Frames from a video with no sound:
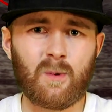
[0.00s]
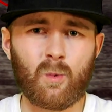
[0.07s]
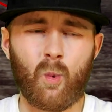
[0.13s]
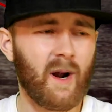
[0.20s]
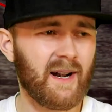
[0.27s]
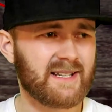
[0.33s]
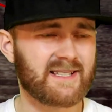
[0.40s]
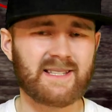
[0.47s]

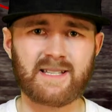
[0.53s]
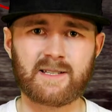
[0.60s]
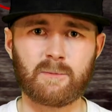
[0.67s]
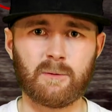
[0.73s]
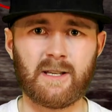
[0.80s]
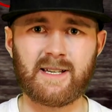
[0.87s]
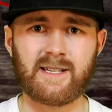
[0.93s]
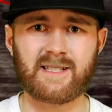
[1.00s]
What is this
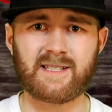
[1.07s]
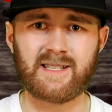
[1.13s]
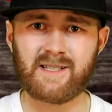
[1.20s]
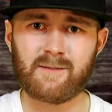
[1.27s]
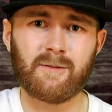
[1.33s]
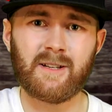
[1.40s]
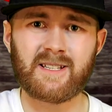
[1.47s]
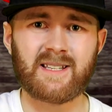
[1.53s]
place?
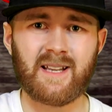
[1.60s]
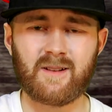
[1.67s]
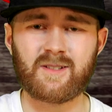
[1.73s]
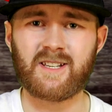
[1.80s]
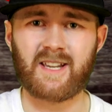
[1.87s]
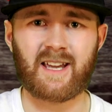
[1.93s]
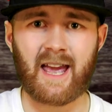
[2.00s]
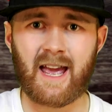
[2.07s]
This place
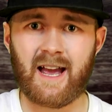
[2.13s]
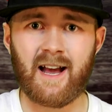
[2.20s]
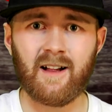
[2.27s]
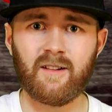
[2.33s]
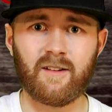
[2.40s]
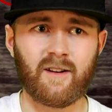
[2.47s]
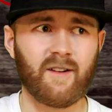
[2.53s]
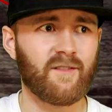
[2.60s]
sounds like
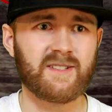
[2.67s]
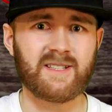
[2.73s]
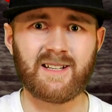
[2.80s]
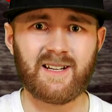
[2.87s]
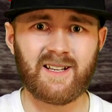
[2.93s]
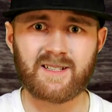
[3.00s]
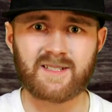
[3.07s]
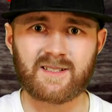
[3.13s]
hell enough as it
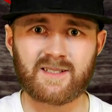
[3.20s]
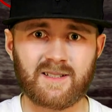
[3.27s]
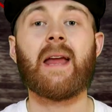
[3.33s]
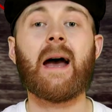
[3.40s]
is.